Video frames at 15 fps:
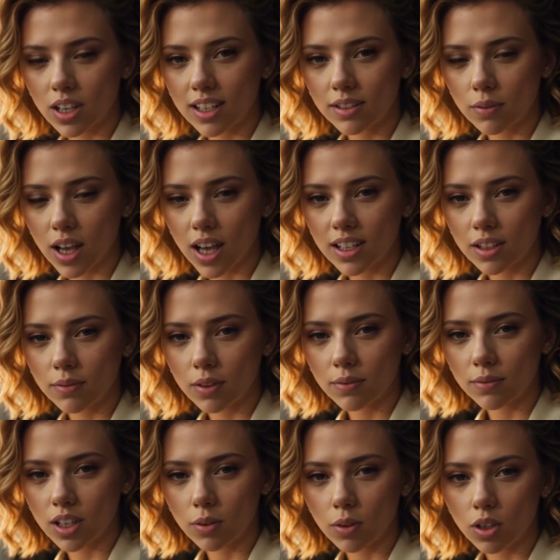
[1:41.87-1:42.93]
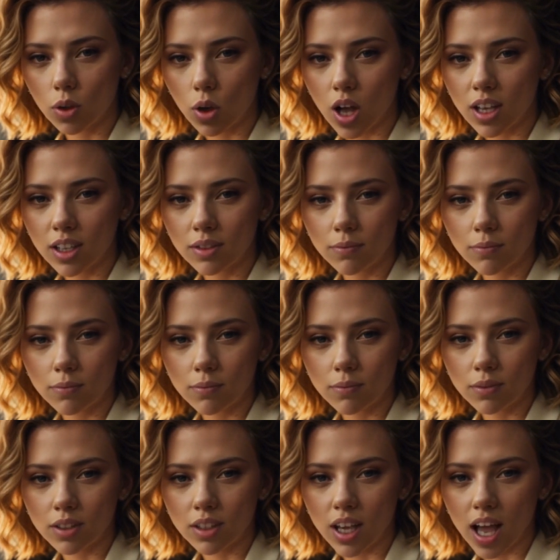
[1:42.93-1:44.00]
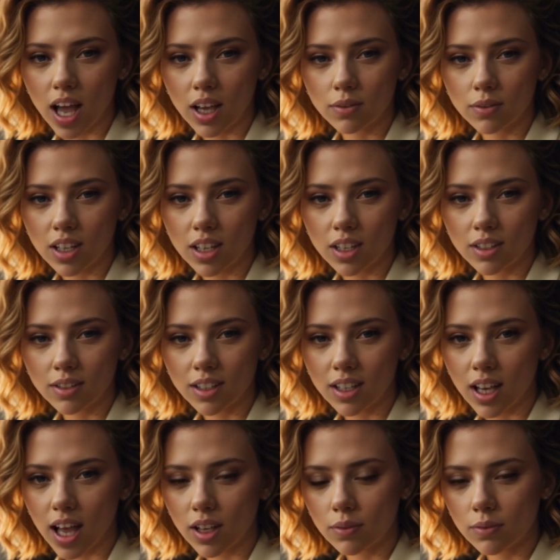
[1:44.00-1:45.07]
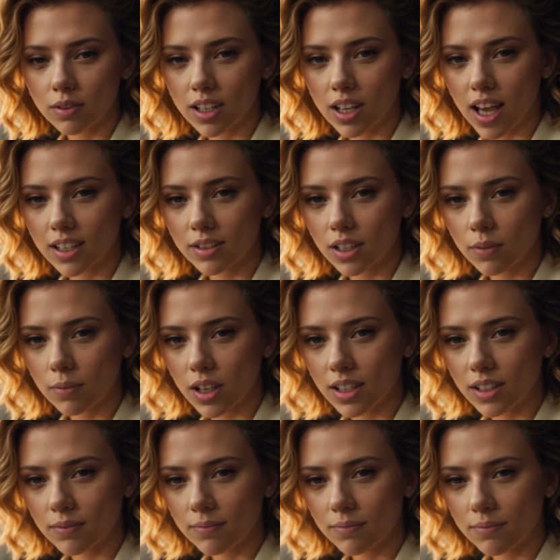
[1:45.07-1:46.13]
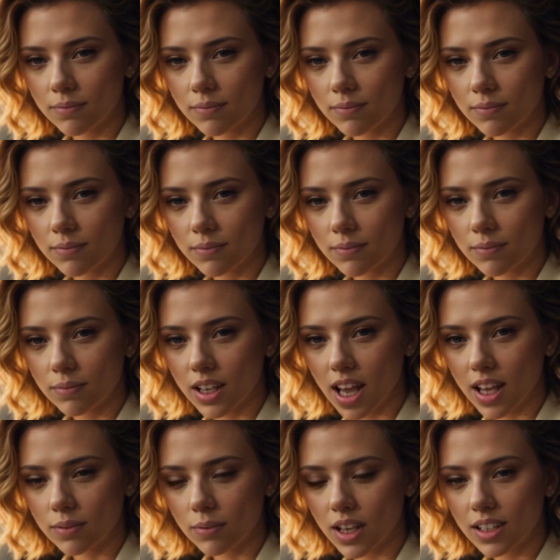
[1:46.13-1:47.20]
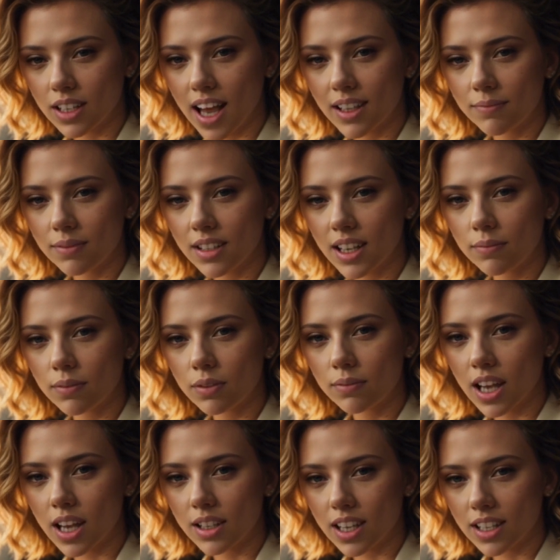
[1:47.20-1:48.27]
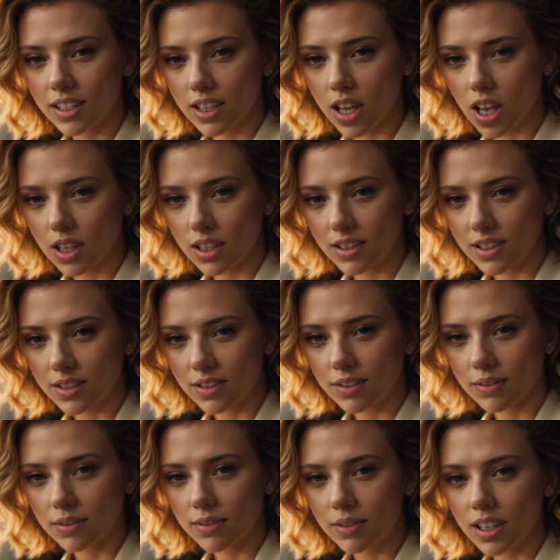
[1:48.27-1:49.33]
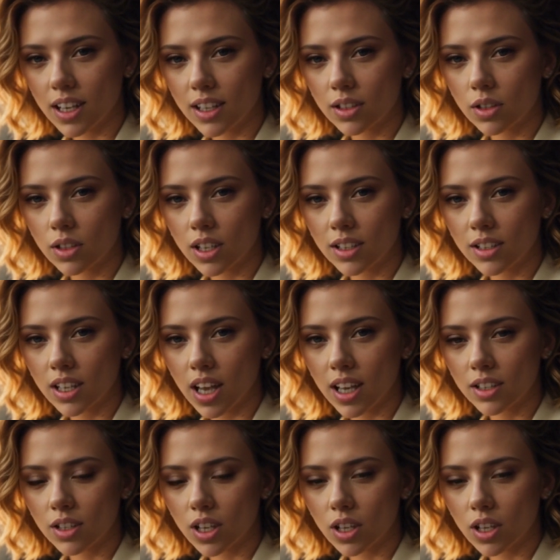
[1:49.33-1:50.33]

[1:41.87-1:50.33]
expanding my repertoire, advocacy, and philanthropy. I've been an advocate for various causes, including gender